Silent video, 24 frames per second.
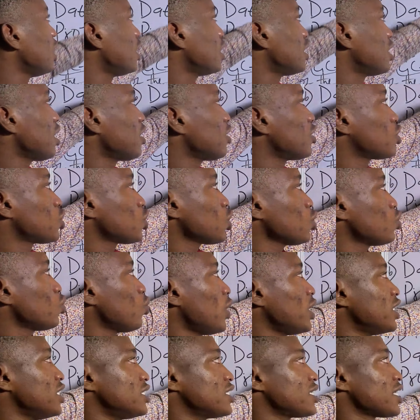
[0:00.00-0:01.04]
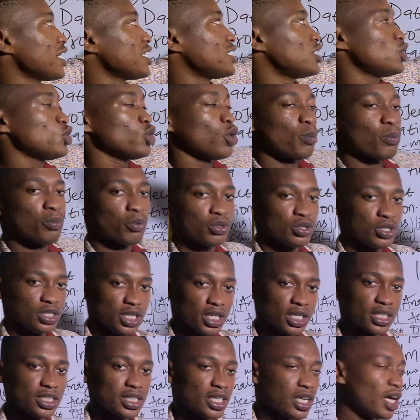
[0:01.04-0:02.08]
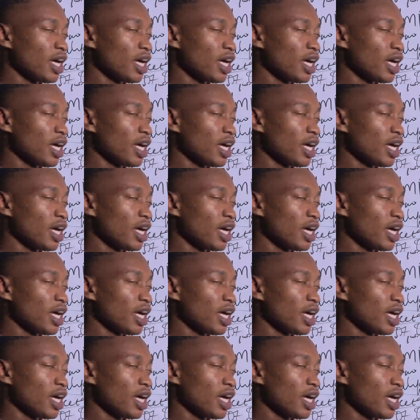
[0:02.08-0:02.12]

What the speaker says: Now the third one is writing your project.